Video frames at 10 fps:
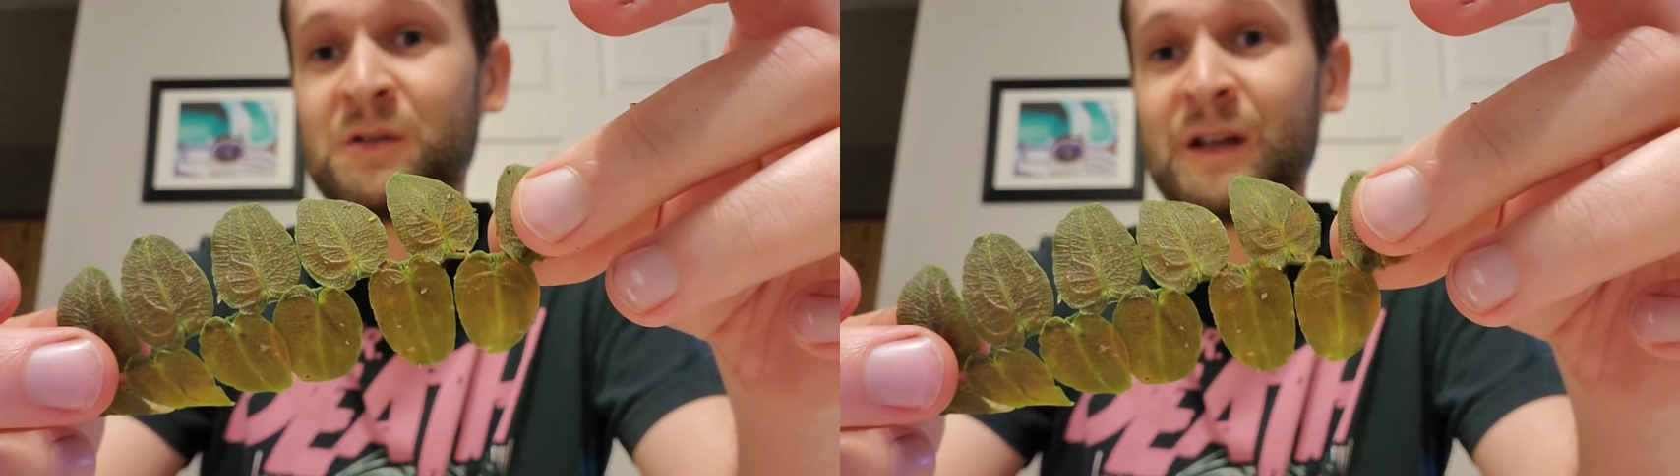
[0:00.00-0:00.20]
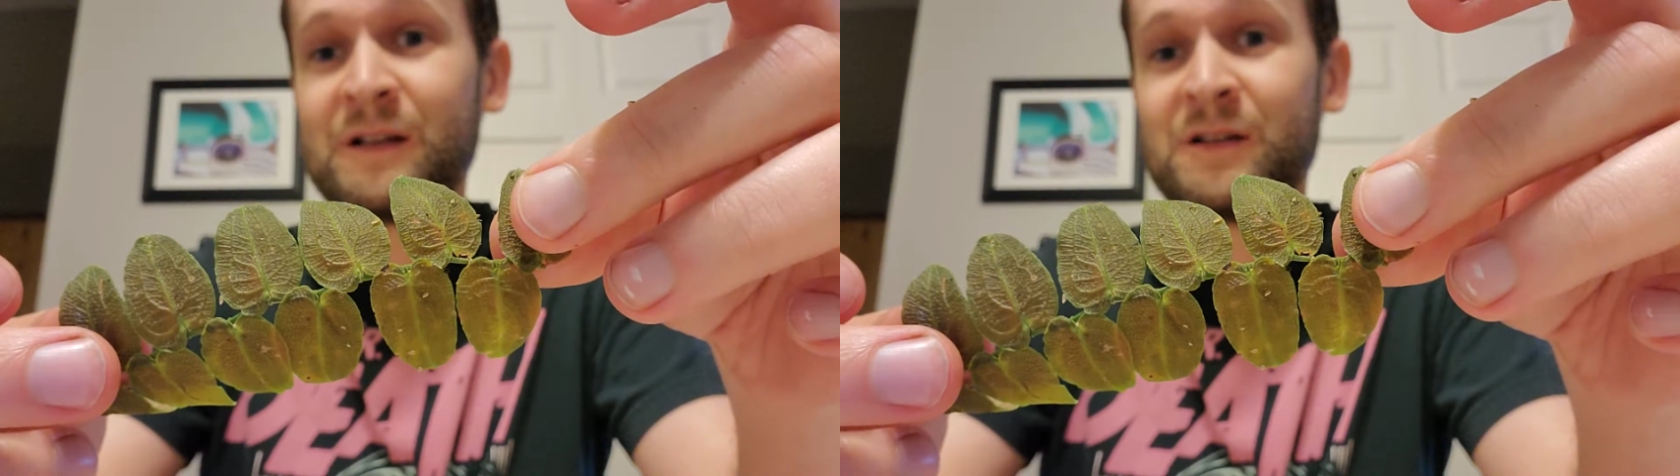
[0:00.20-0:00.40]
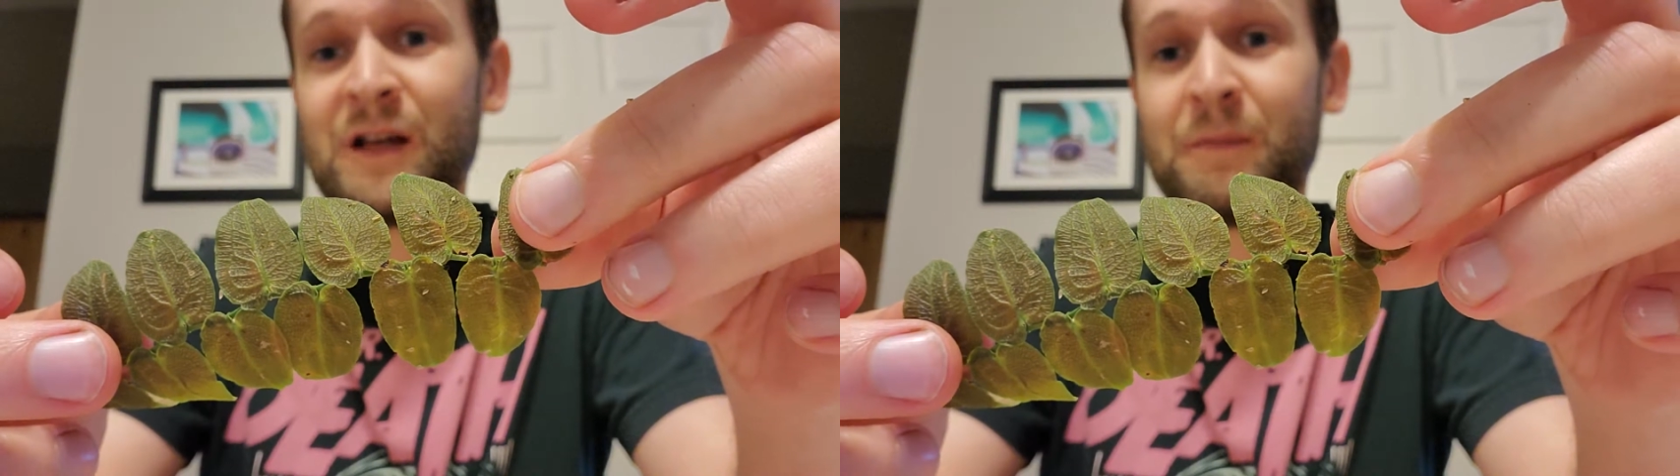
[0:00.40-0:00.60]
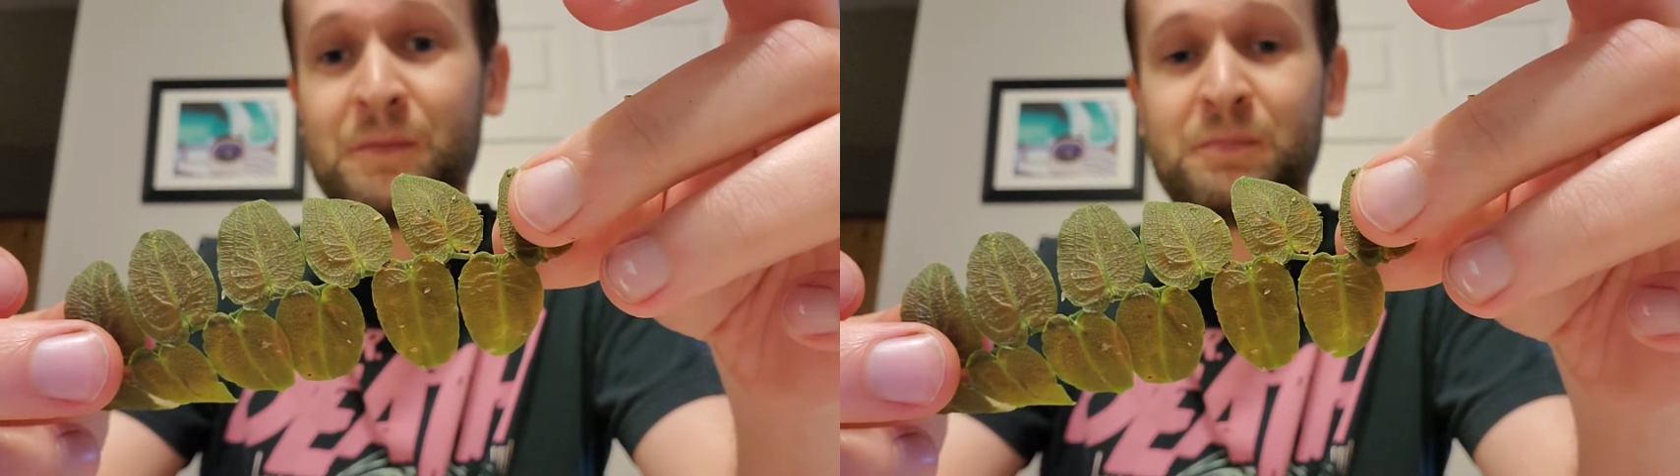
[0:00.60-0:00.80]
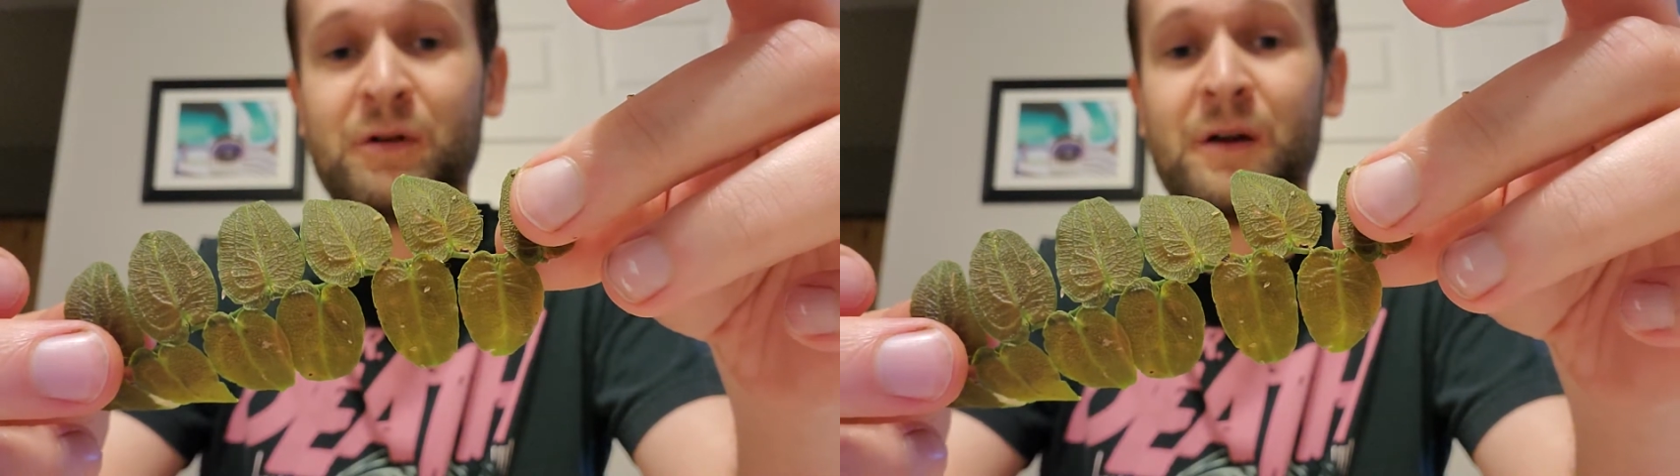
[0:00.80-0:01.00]
That's an
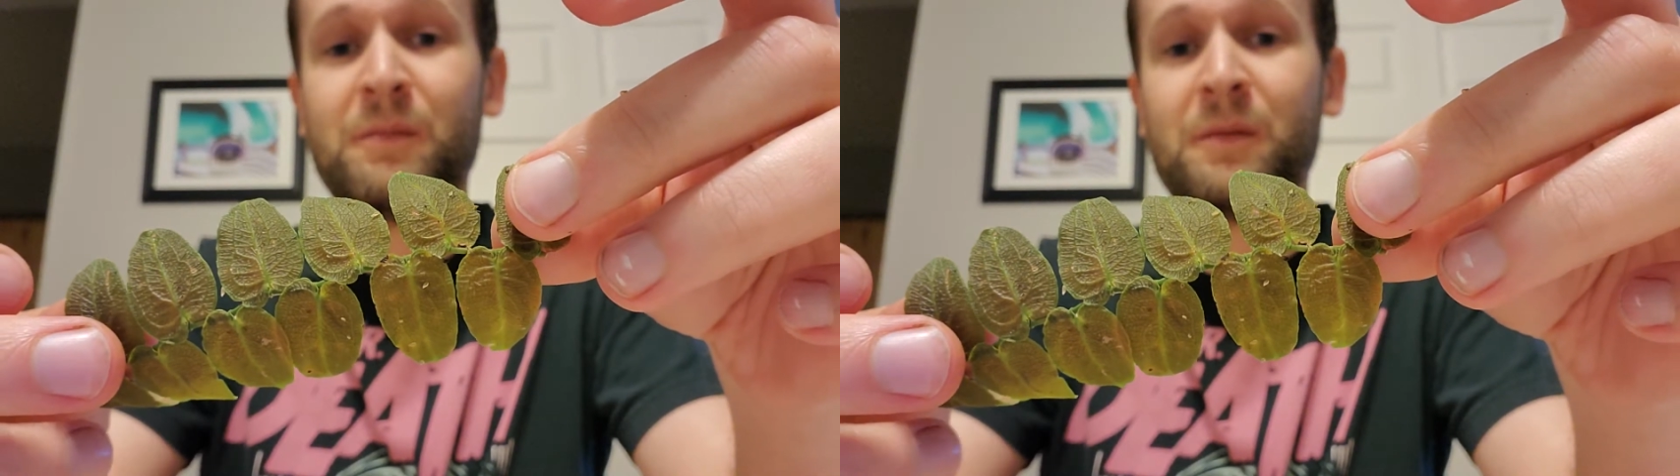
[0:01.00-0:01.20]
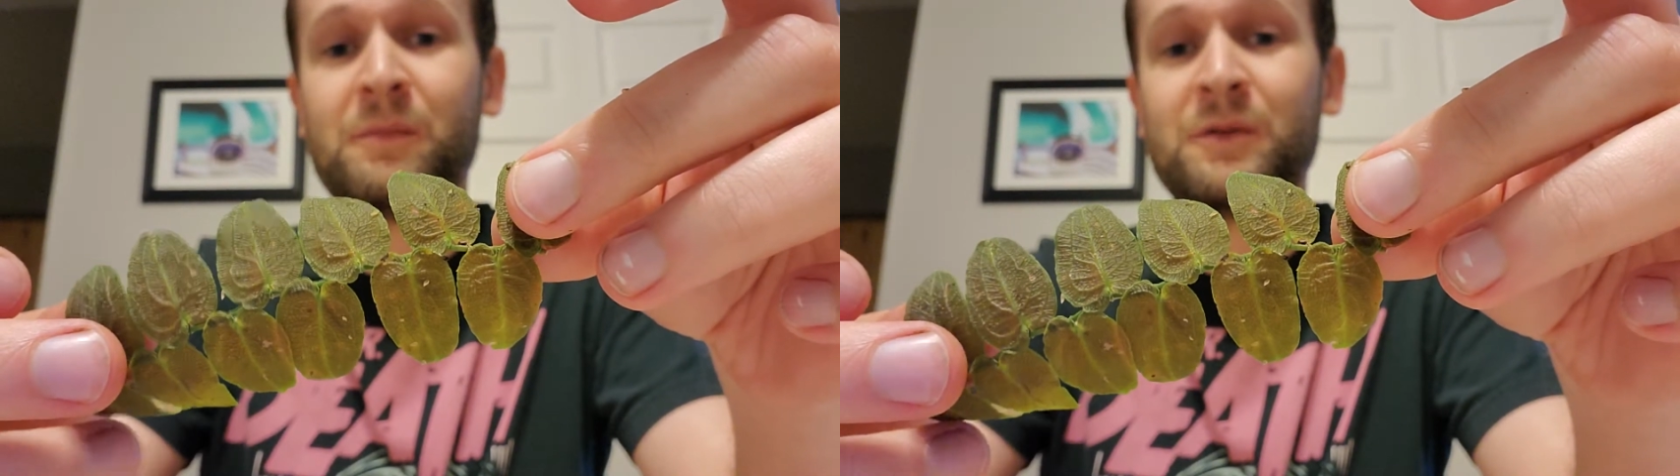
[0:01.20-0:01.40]
epipremnum.